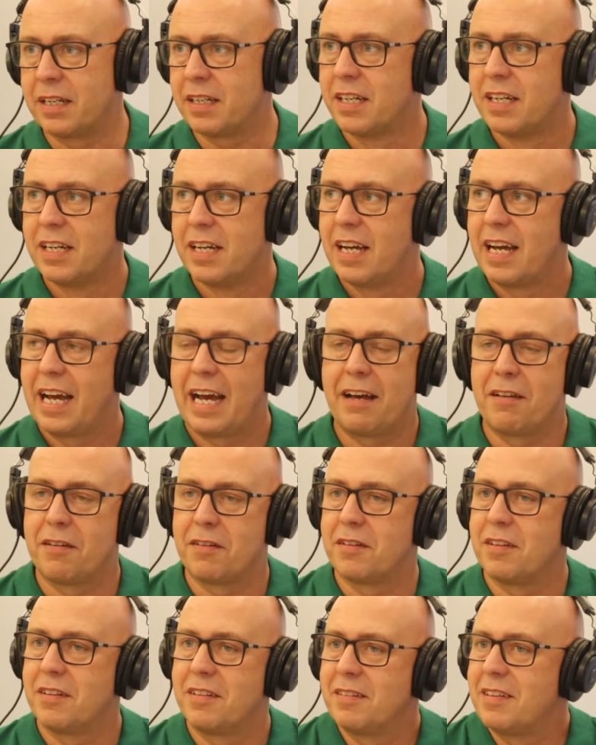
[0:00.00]
mean, how...
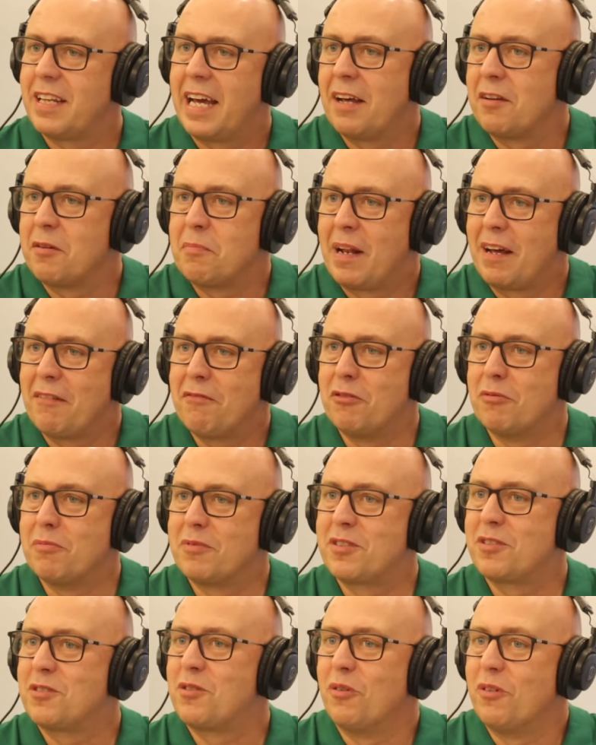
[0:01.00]
how the platform's
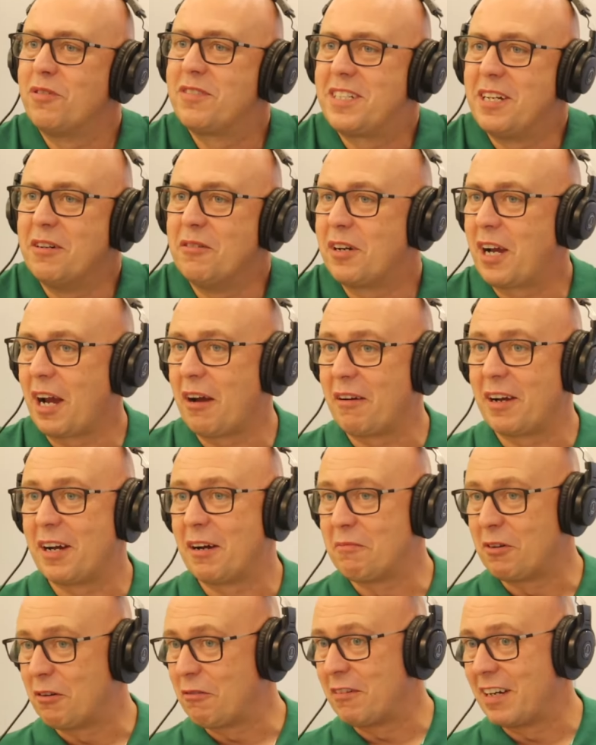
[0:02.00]
sort of still going,
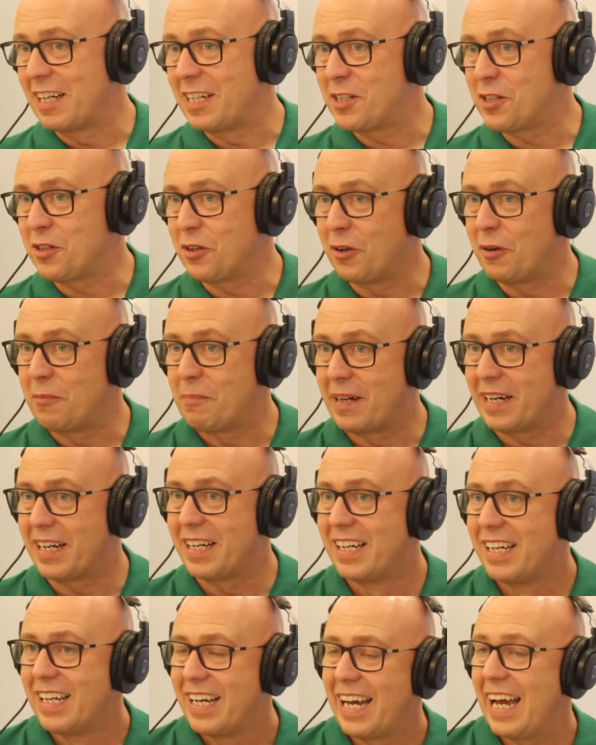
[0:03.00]
I'm not really sure, I know,
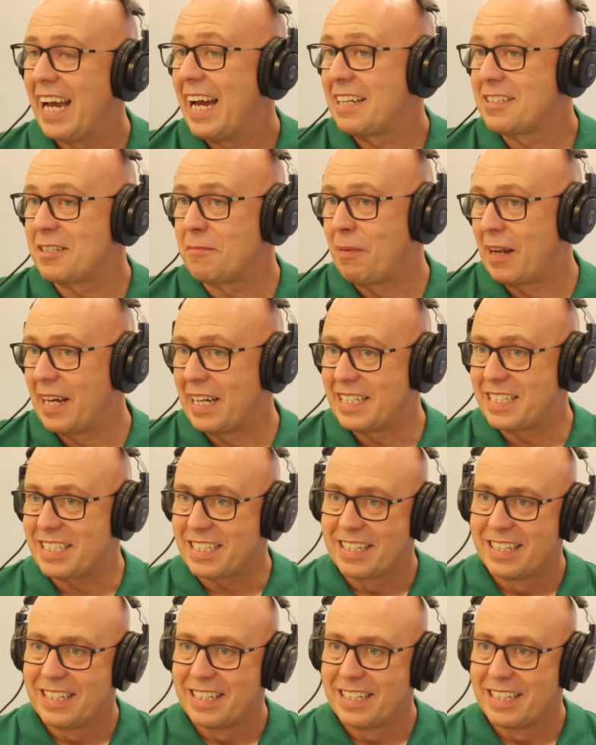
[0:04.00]
but yeah. it has a place.